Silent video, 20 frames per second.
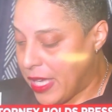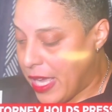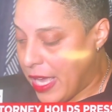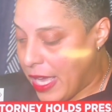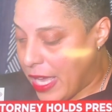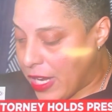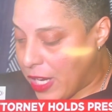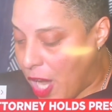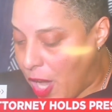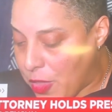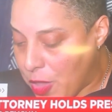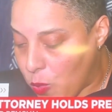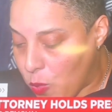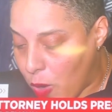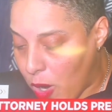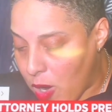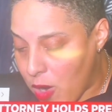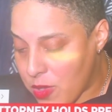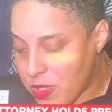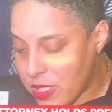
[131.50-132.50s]
In other
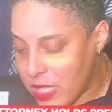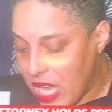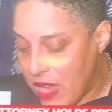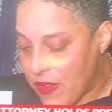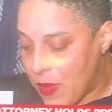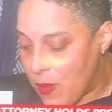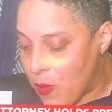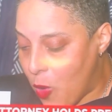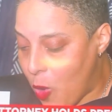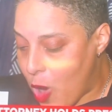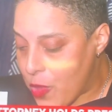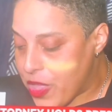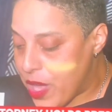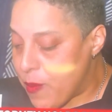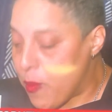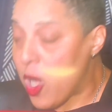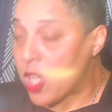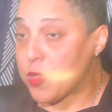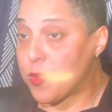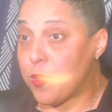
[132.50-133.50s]
words, even more than
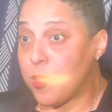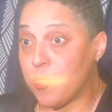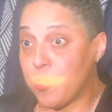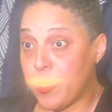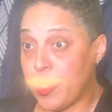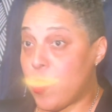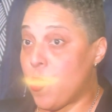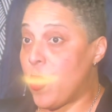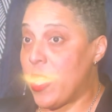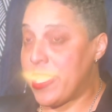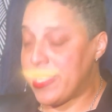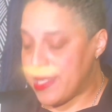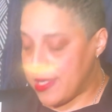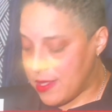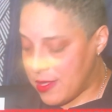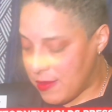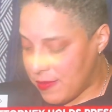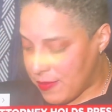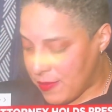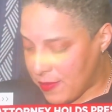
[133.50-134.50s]
multiple
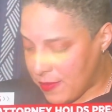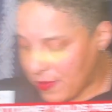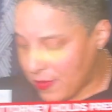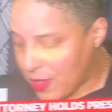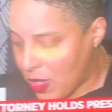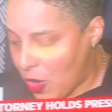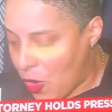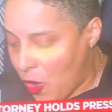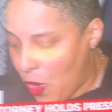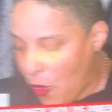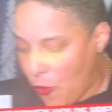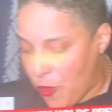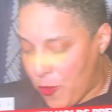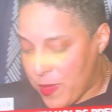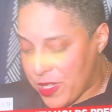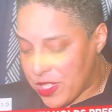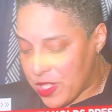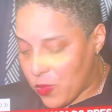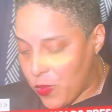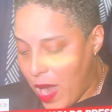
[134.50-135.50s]
requests for
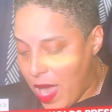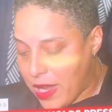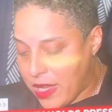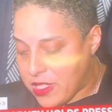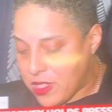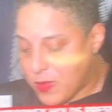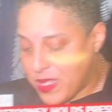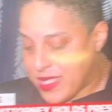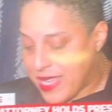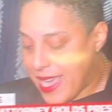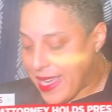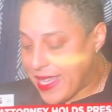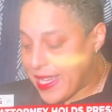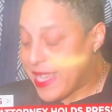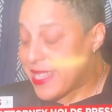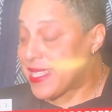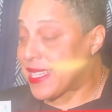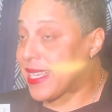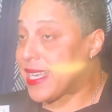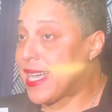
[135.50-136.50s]
Mr. Riley to be taken
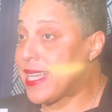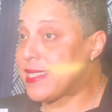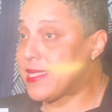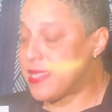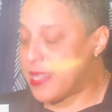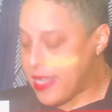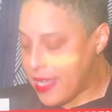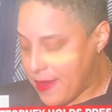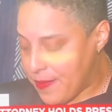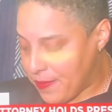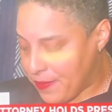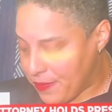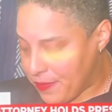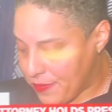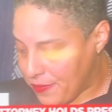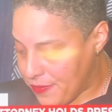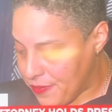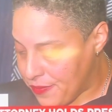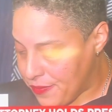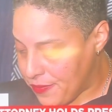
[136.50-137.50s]
into custody
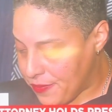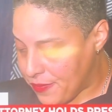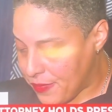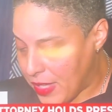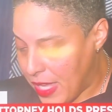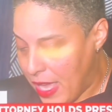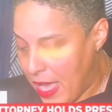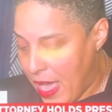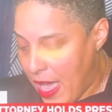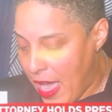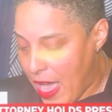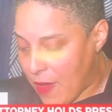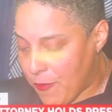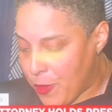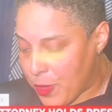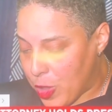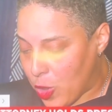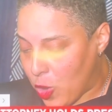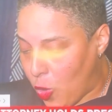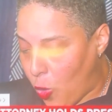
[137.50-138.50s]
and
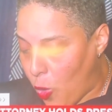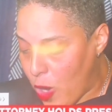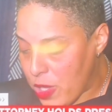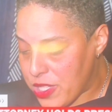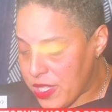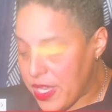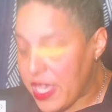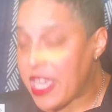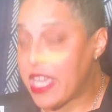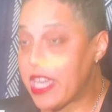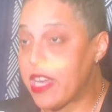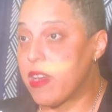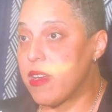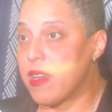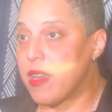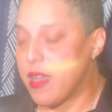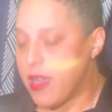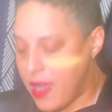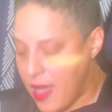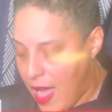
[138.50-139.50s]
for the court to hear
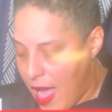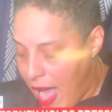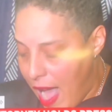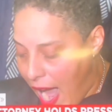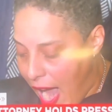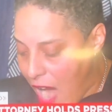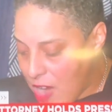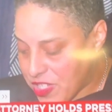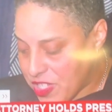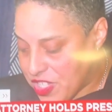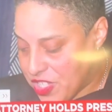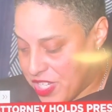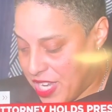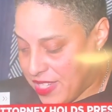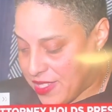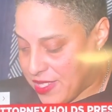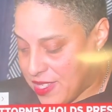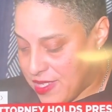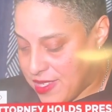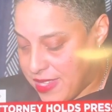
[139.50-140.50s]
our
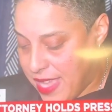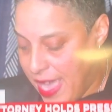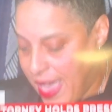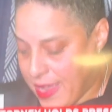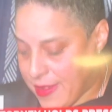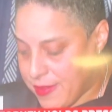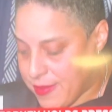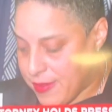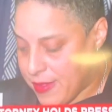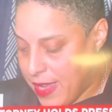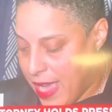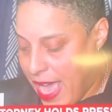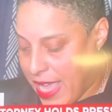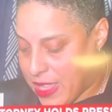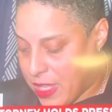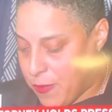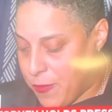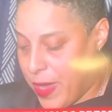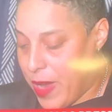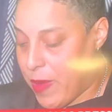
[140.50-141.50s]
suggestions that, at
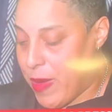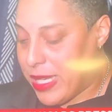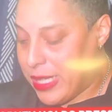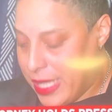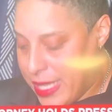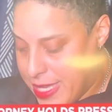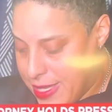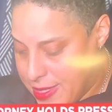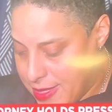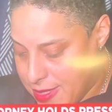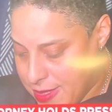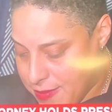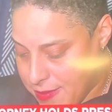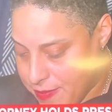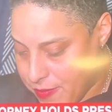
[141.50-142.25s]
the very least,